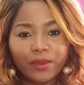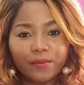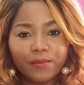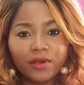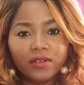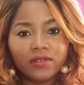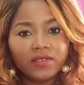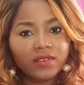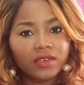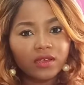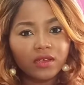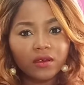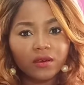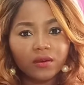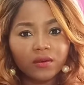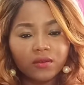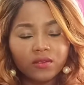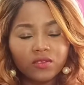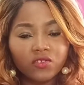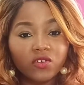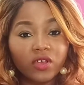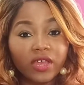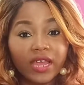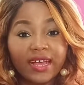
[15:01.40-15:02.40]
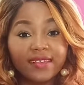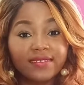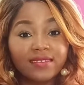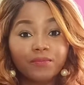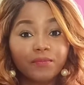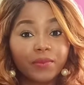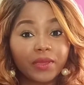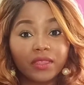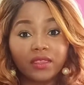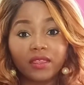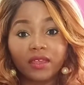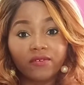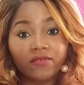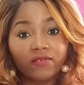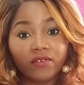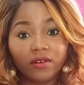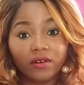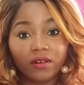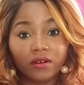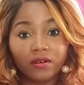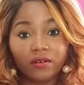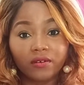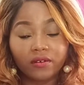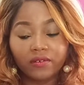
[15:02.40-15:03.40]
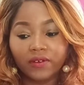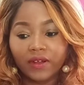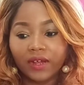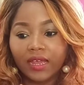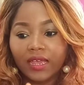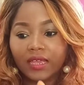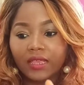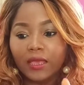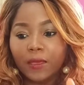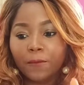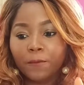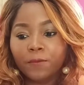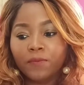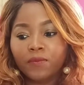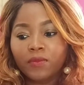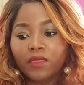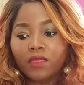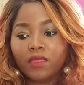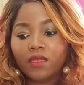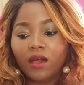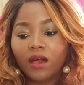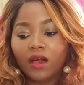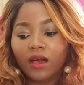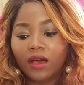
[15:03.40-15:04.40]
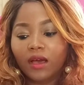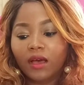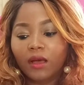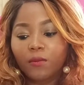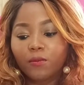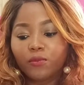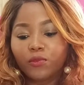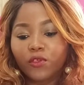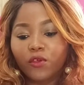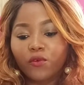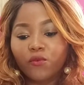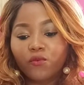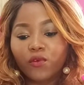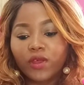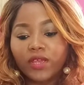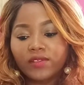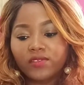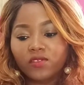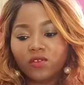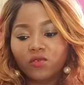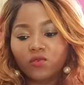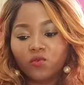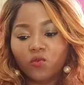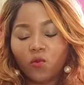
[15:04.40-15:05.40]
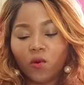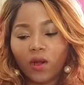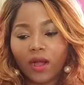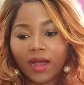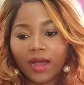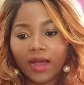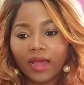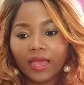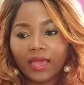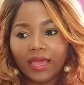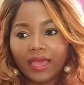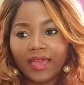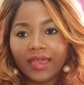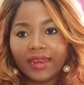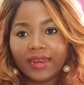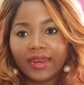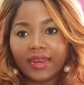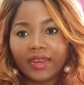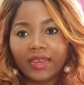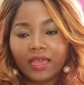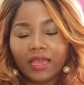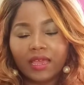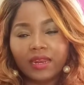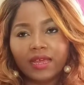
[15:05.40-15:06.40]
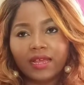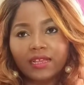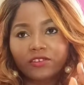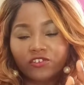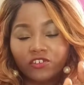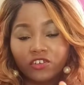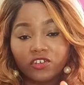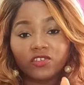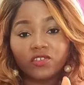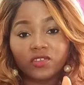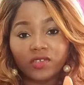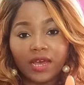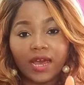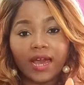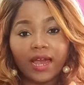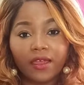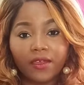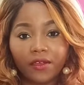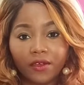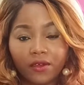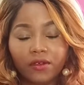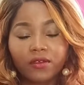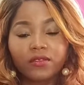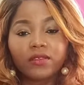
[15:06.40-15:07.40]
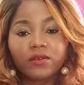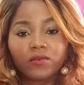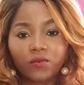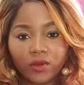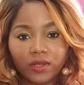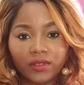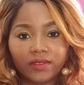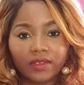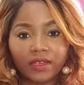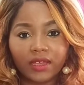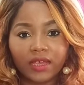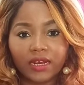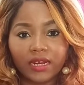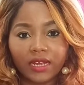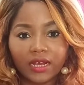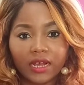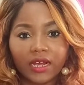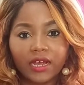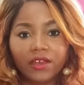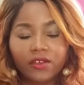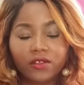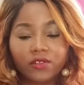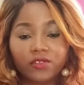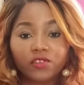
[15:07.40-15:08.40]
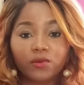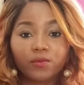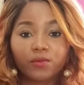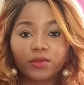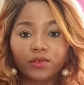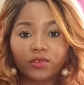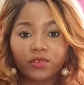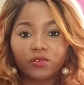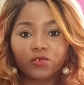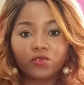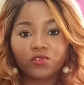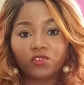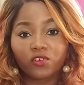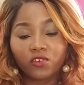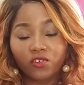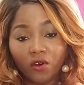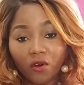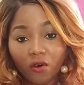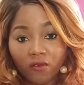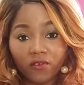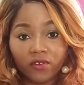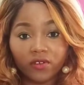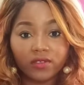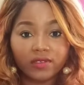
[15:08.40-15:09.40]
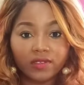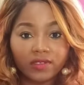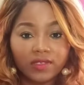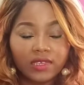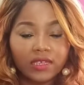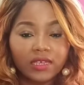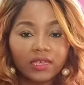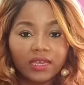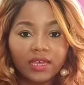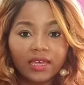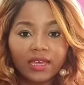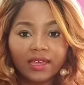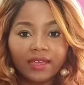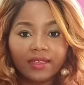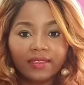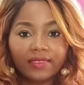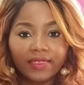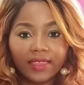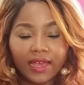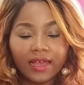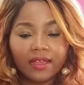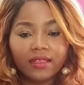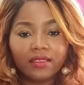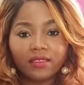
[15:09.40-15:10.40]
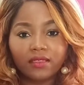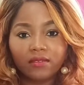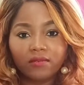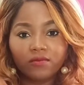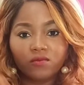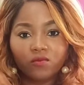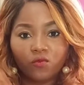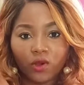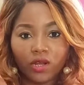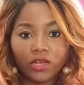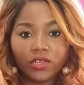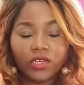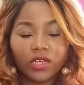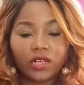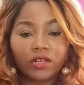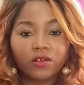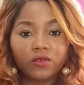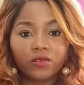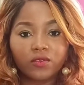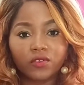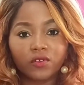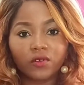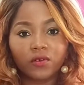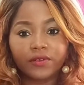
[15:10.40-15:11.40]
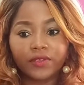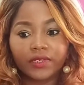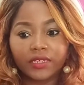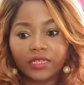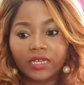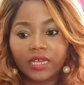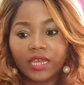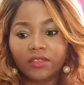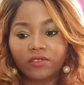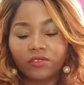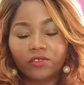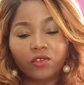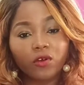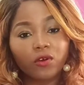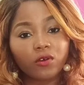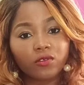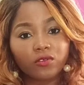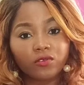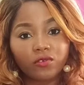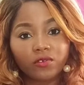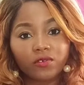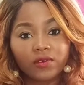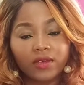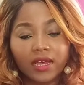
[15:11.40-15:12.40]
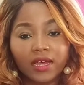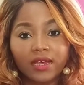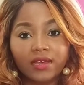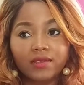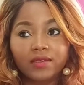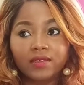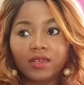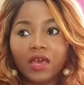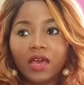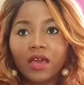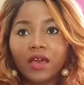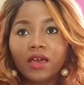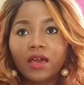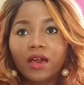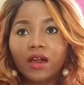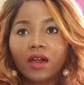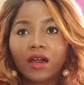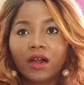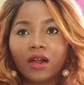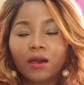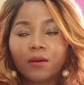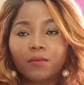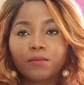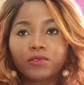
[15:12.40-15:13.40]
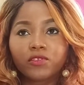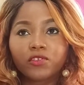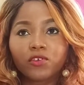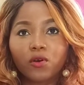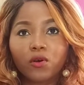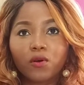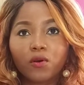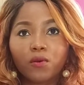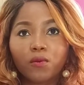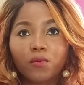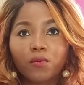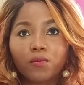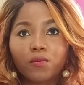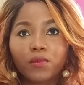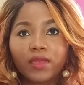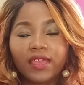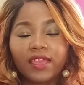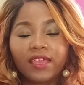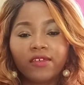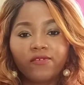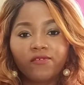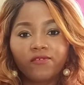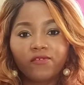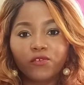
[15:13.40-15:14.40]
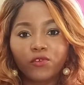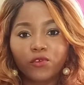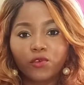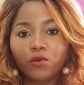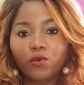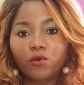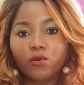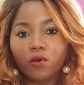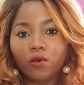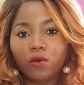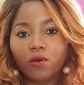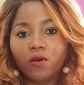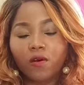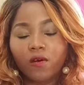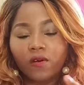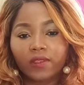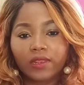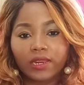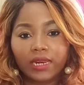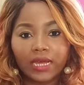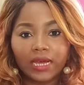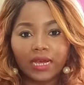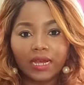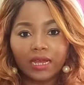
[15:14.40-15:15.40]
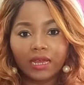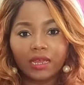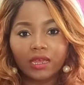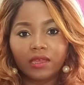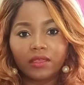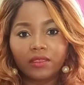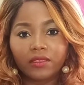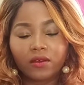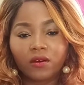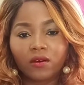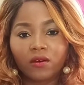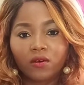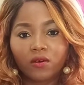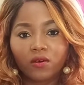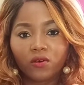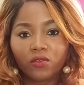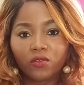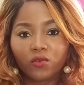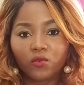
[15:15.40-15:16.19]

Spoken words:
months ago, so it hasn't been there for long, right? The reason why, and I just hired, once again, I hired somebody who's going to oversee that YGI Consulting and talk to you guys. So if you go online on